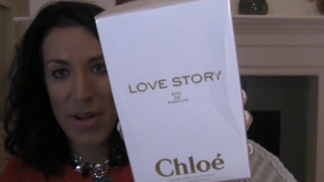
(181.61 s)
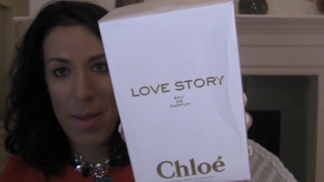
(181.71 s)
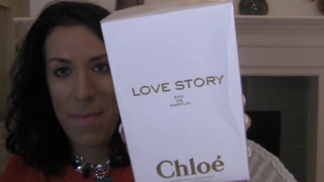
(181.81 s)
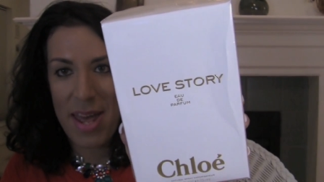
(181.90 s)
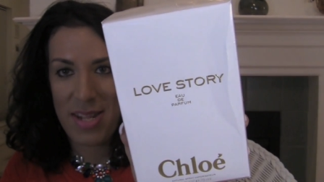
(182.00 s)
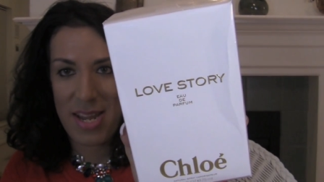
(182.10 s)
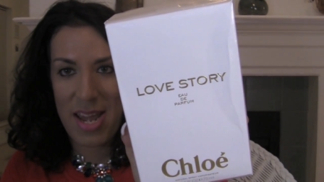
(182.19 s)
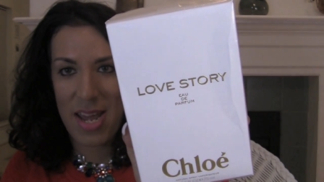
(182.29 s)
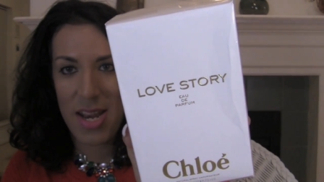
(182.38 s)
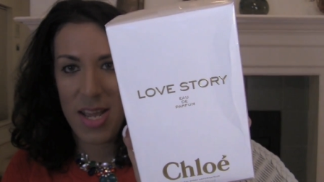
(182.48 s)

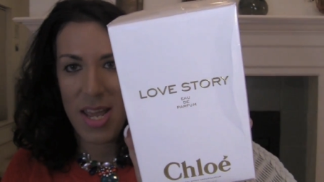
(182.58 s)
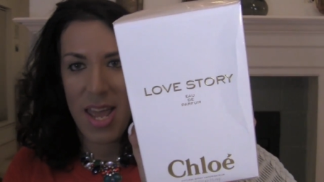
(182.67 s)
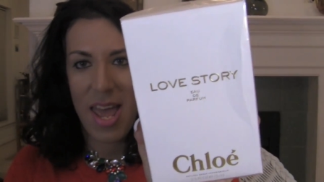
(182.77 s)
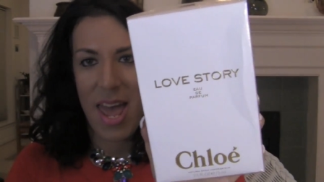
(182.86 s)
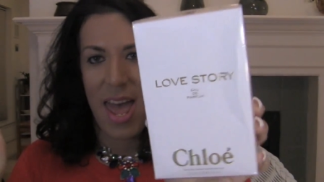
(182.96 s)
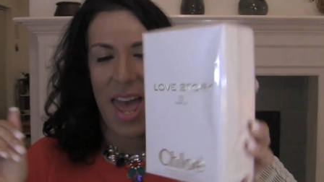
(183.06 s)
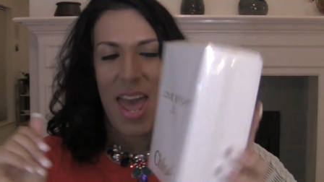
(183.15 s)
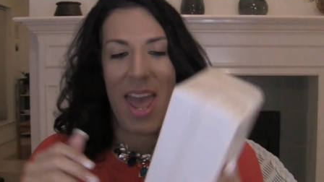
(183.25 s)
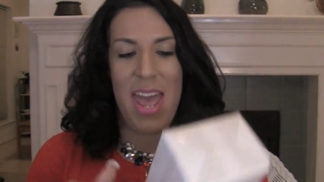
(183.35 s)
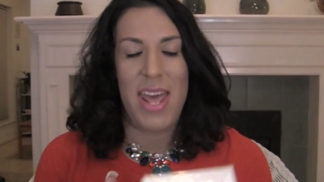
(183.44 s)
recommended.
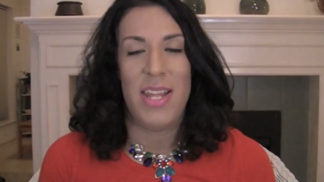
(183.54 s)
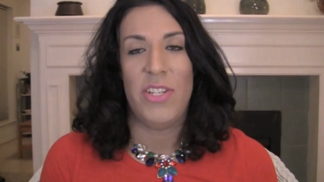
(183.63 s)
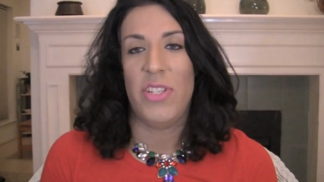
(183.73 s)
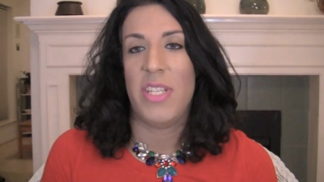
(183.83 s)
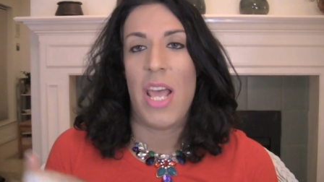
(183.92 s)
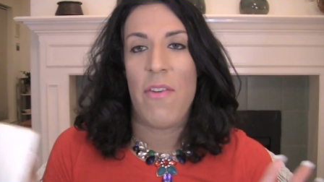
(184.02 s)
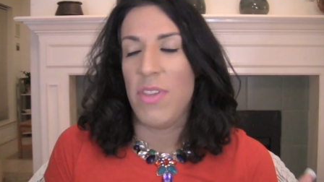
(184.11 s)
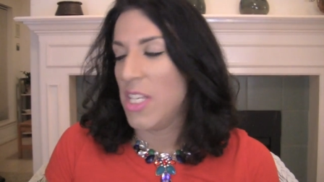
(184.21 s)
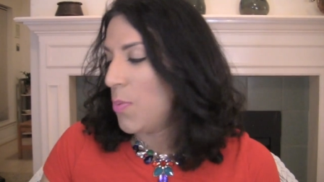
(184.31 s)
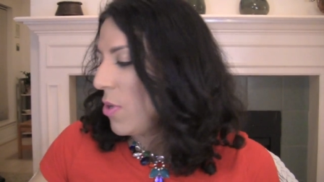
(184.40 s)
And it's just,
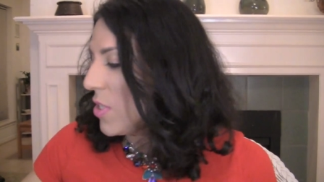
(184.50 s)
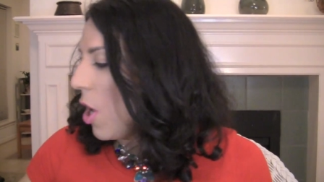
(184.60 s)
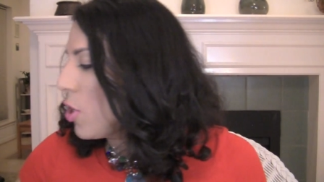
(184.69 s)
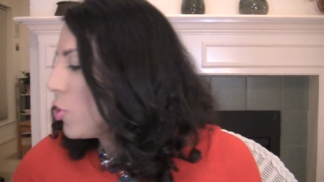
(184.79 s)
everything smells